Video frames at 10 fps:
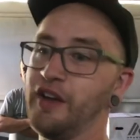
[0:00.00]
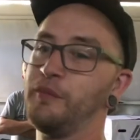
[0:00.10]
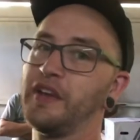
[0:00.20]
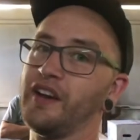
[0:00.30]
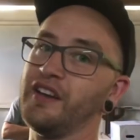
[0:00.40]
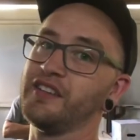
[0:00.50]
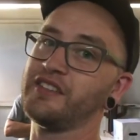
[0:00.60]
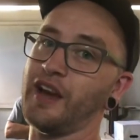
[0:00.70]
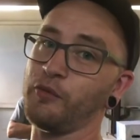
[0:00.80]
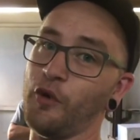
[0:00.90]

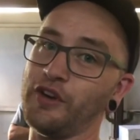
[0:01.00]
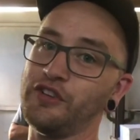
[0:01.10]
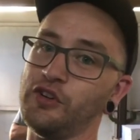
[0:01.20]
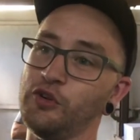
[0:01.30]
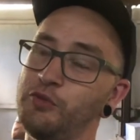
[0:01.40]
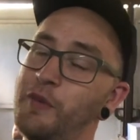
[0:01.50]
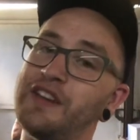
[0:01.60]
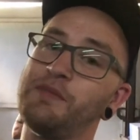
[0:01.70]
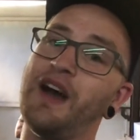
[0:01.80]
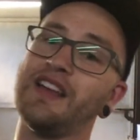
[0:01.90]
because I'm going to put my
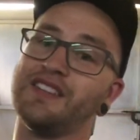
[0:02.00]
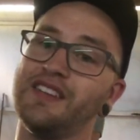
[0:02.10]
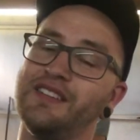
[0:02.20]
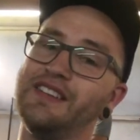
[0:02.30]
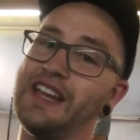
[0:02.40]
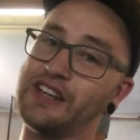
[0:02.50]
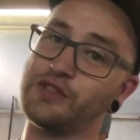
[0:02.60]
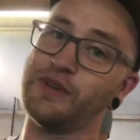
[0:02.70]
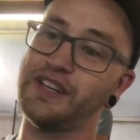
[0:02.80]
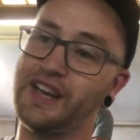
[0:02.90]
deposit next week